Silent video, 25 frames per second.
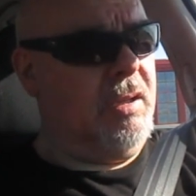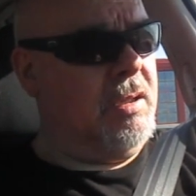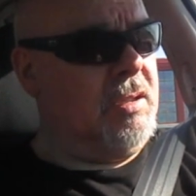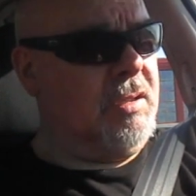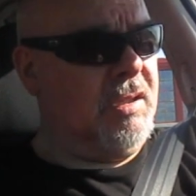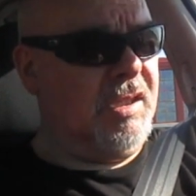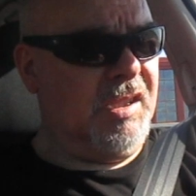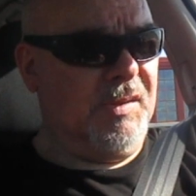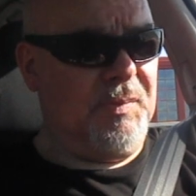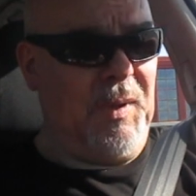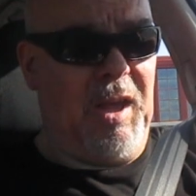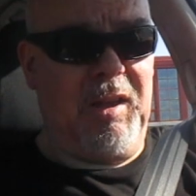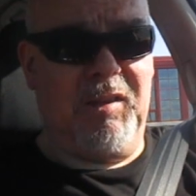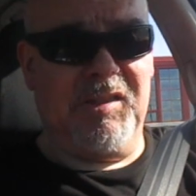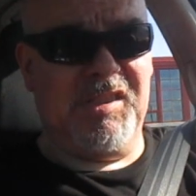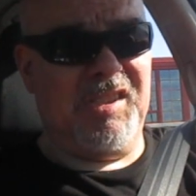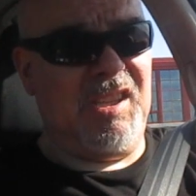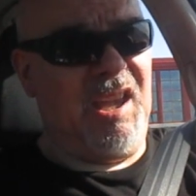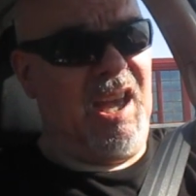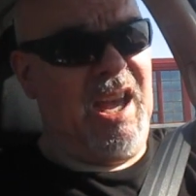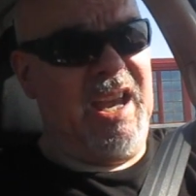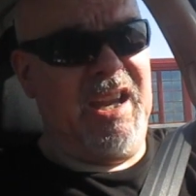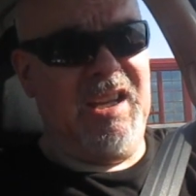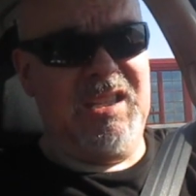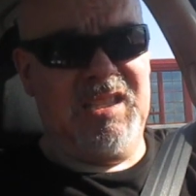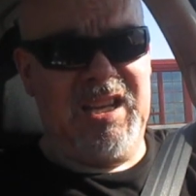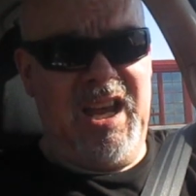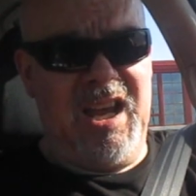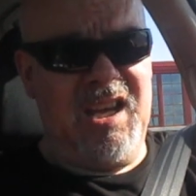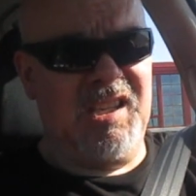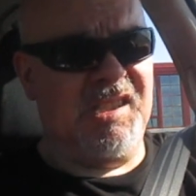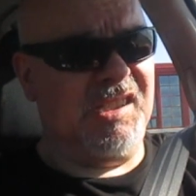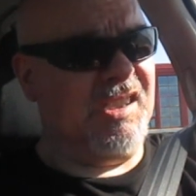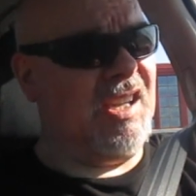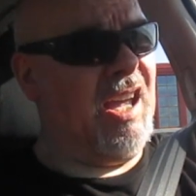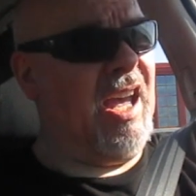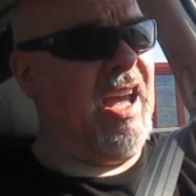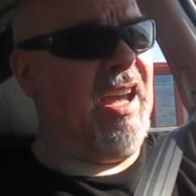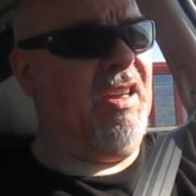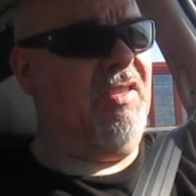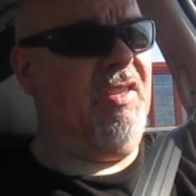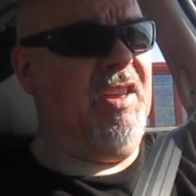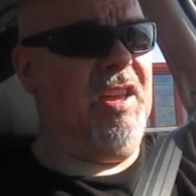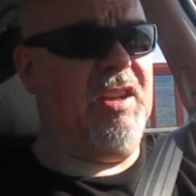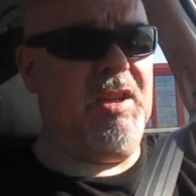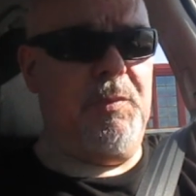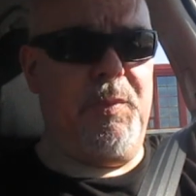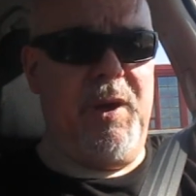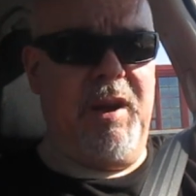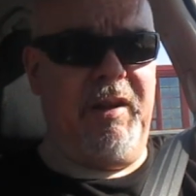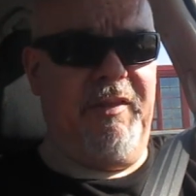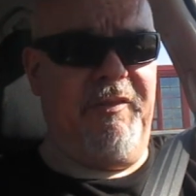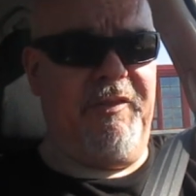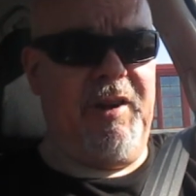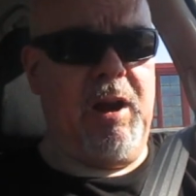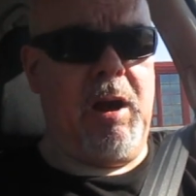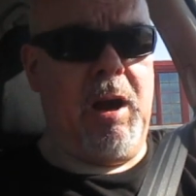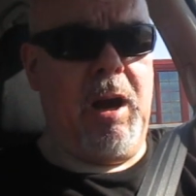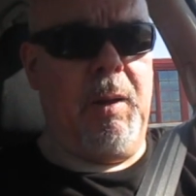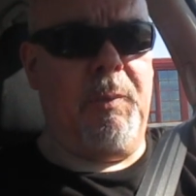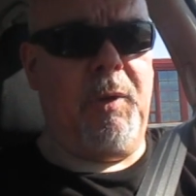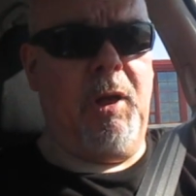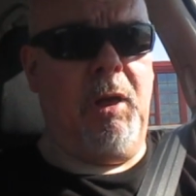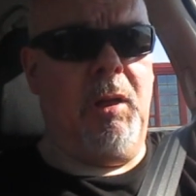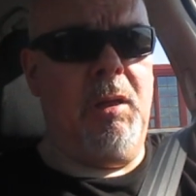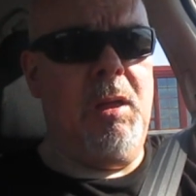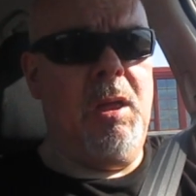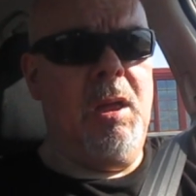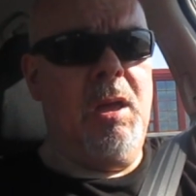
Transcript: smells like, tastes like the independent variable,